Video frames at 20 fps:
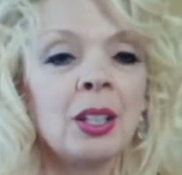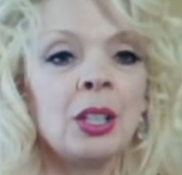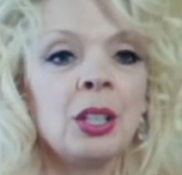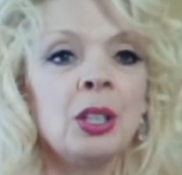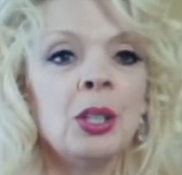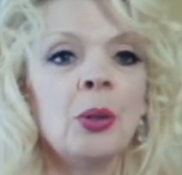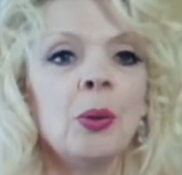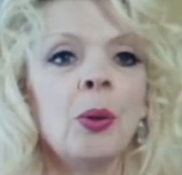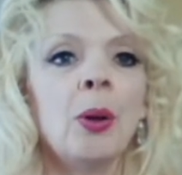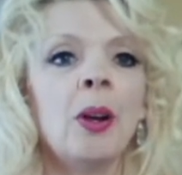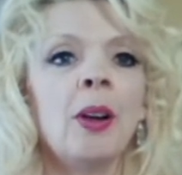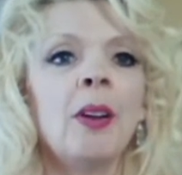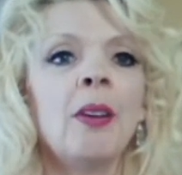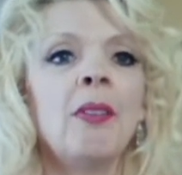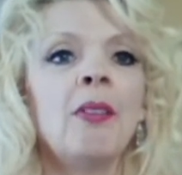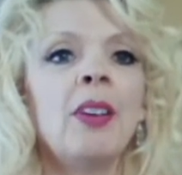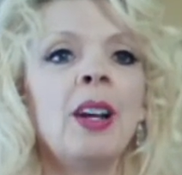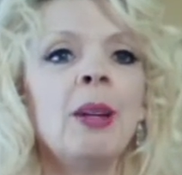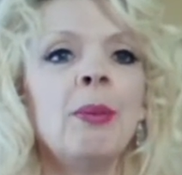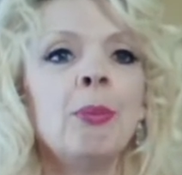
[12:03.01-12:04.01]
You are a
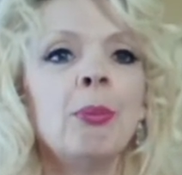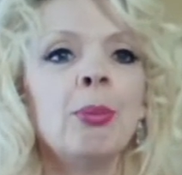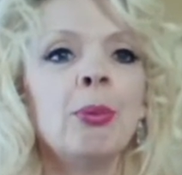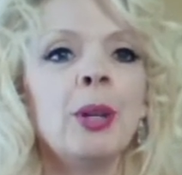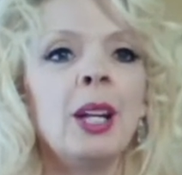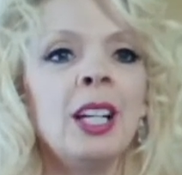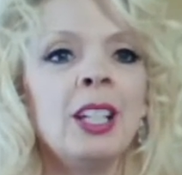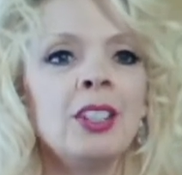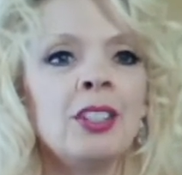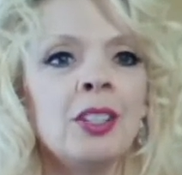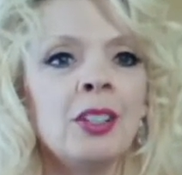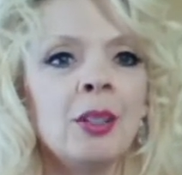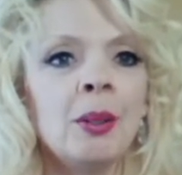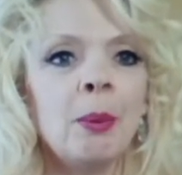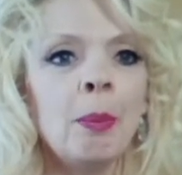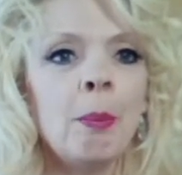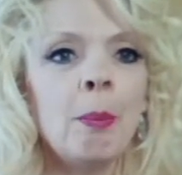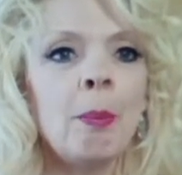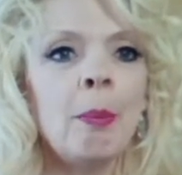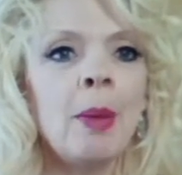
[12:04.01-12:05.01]

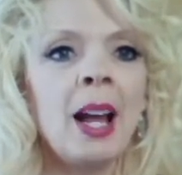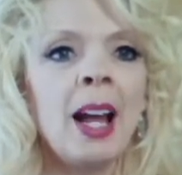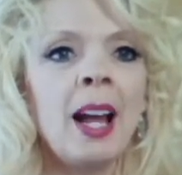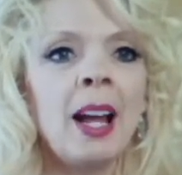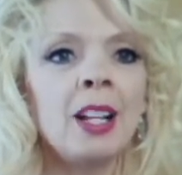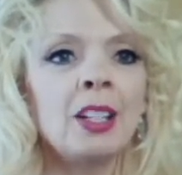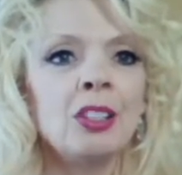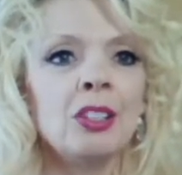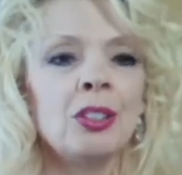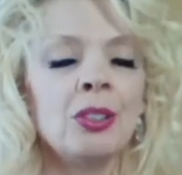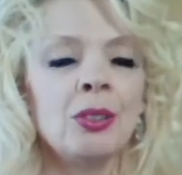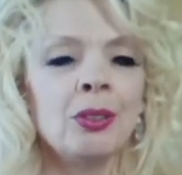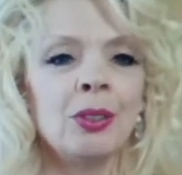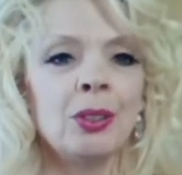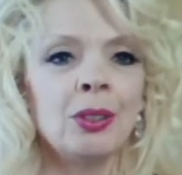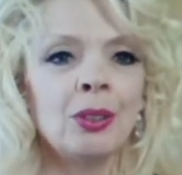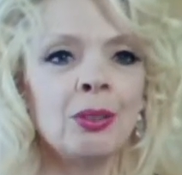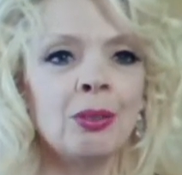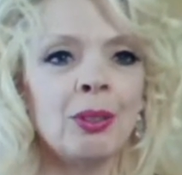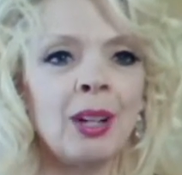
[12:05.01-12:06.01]
vibrational match to the
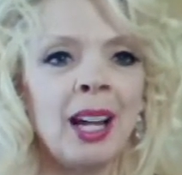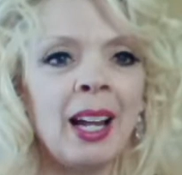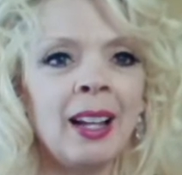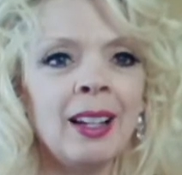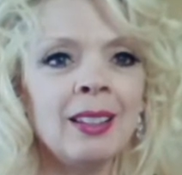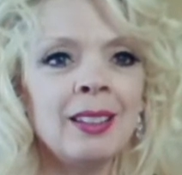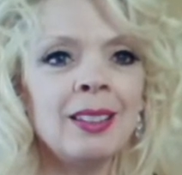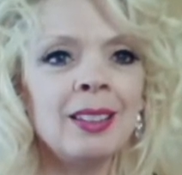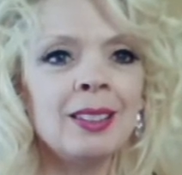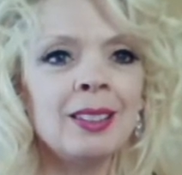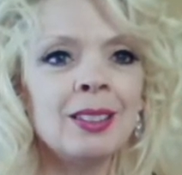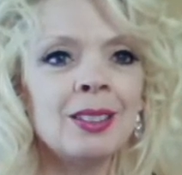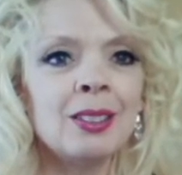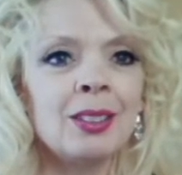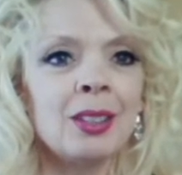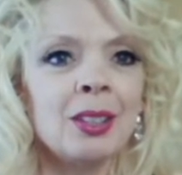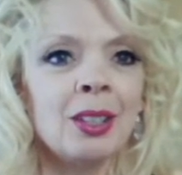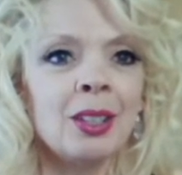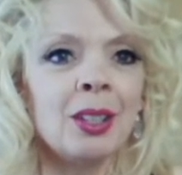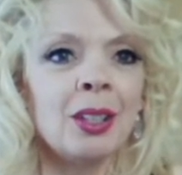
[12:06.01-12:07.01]
grandest,
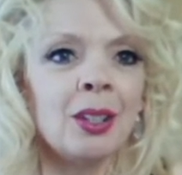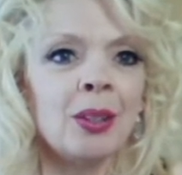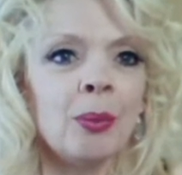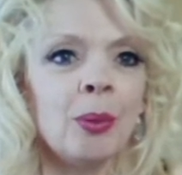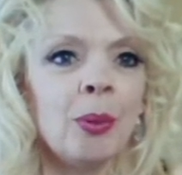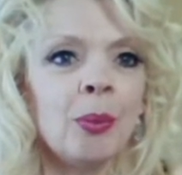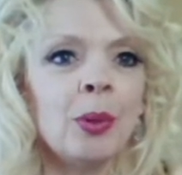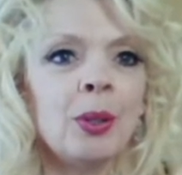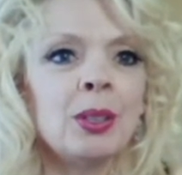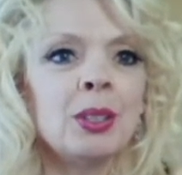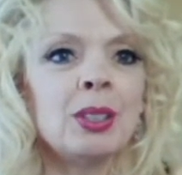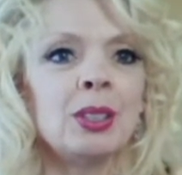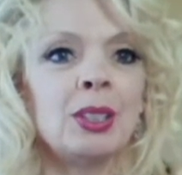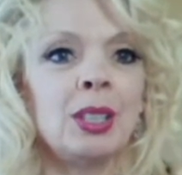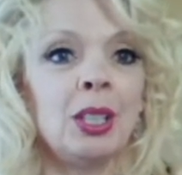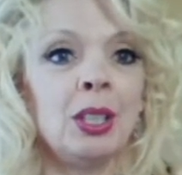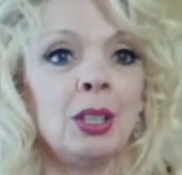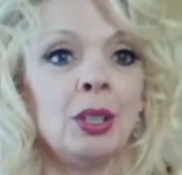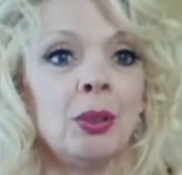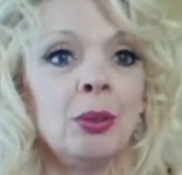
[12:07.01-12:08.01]
we want to say
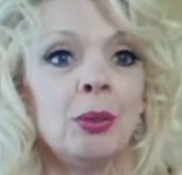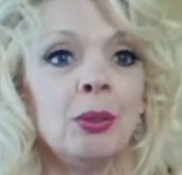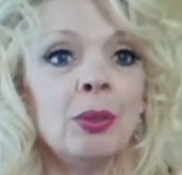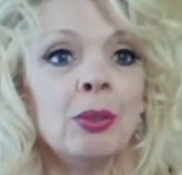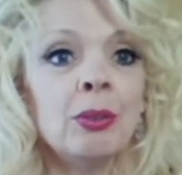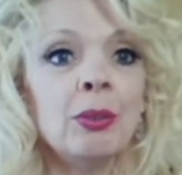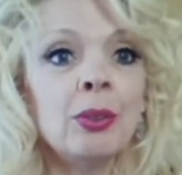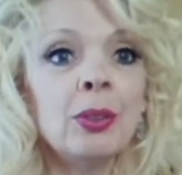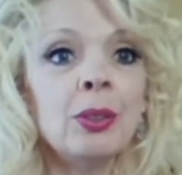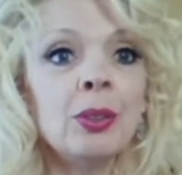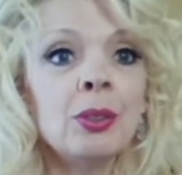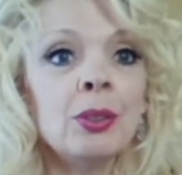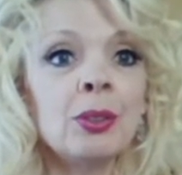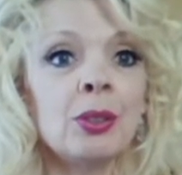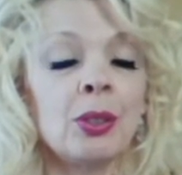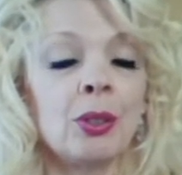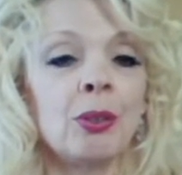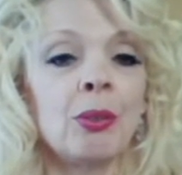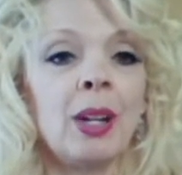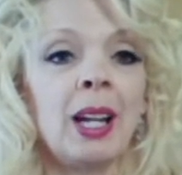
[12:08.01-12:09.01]
universe,
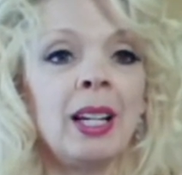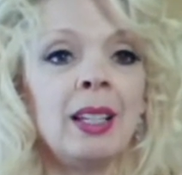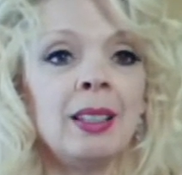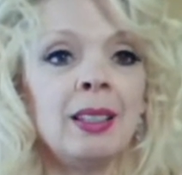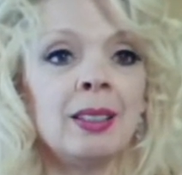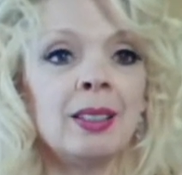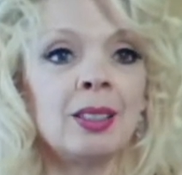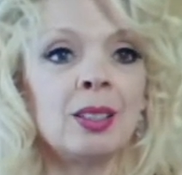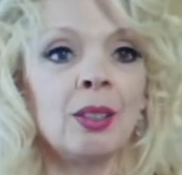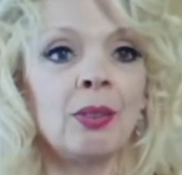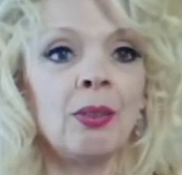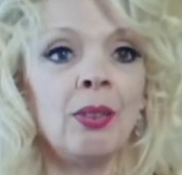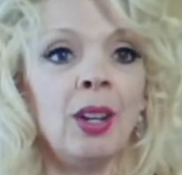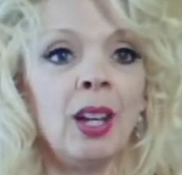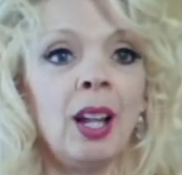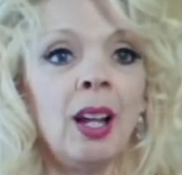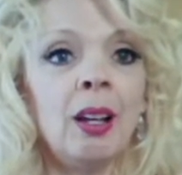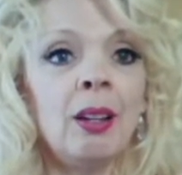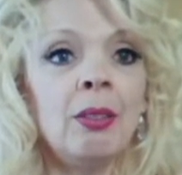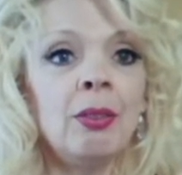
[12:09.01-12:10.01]
the grandest of
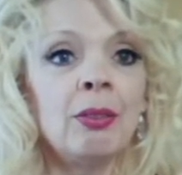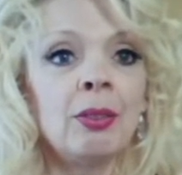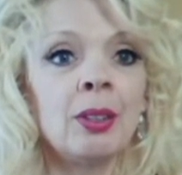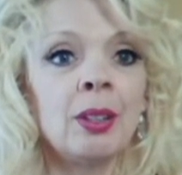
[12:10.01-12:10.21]
love.